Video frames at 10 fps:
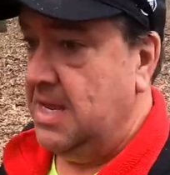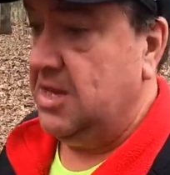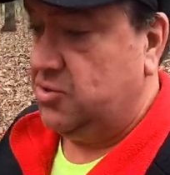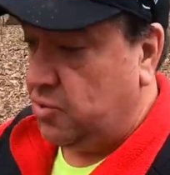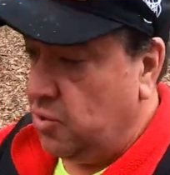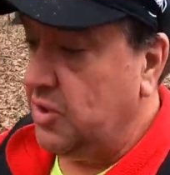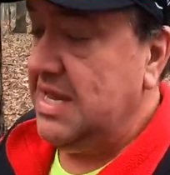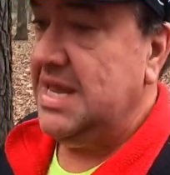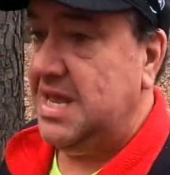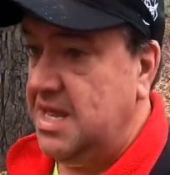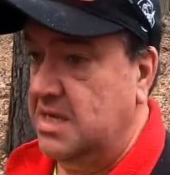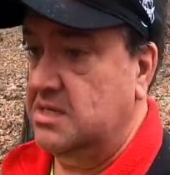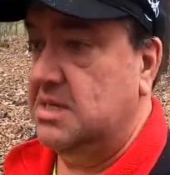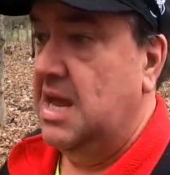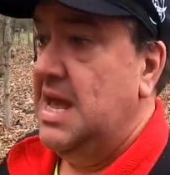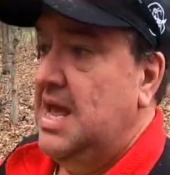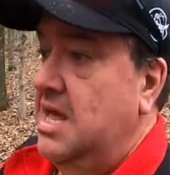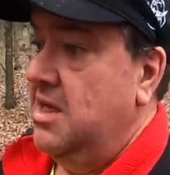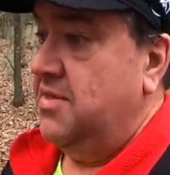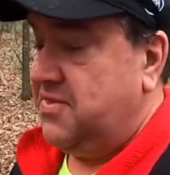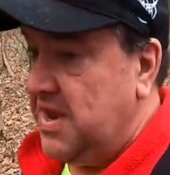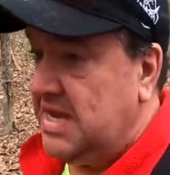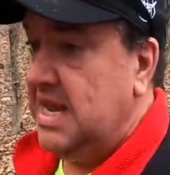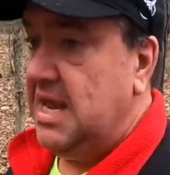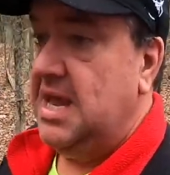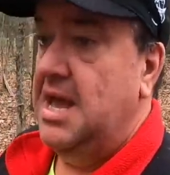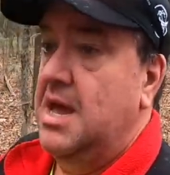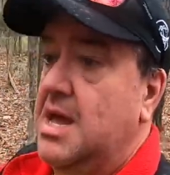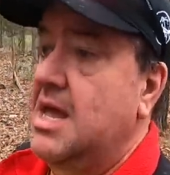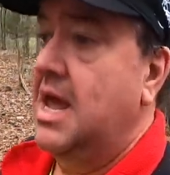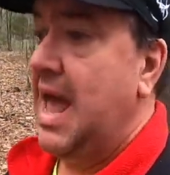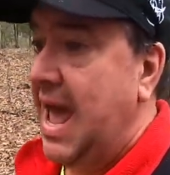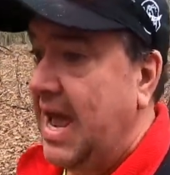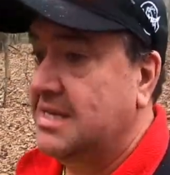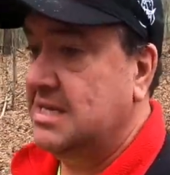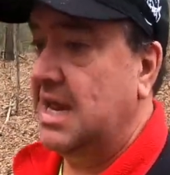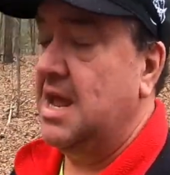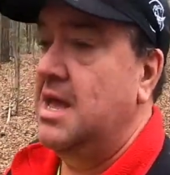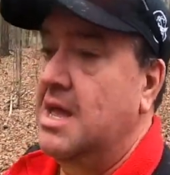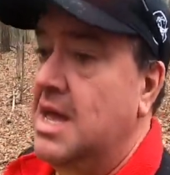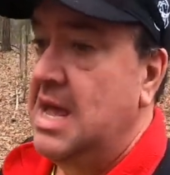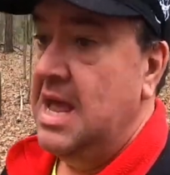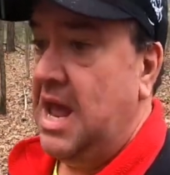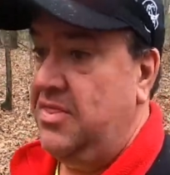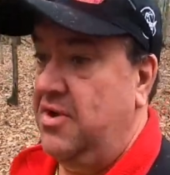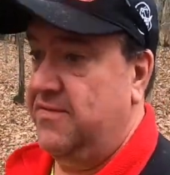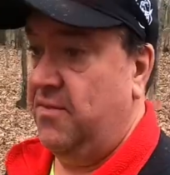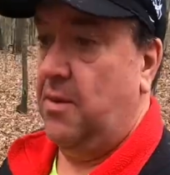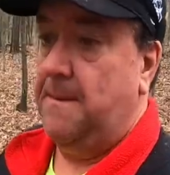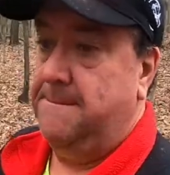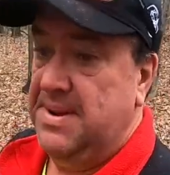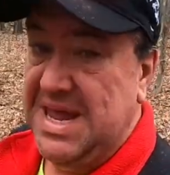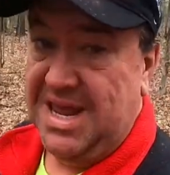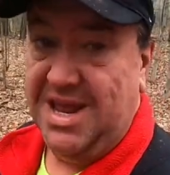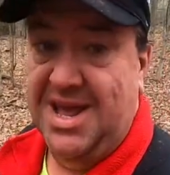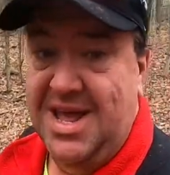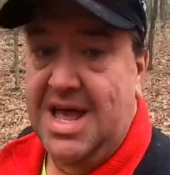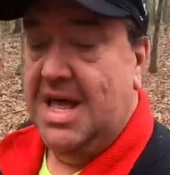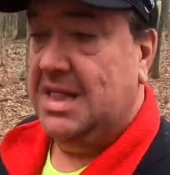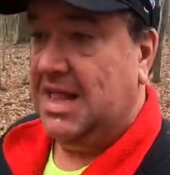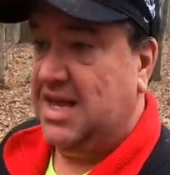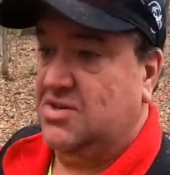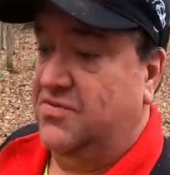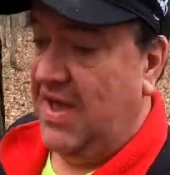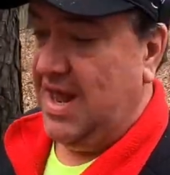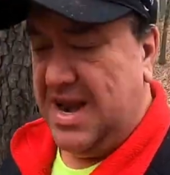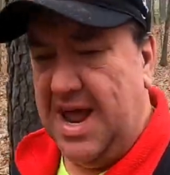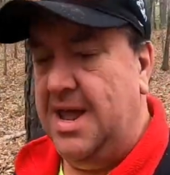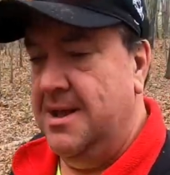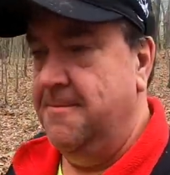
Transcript: It truly is thinking, acting, and therefore being less fat. And I,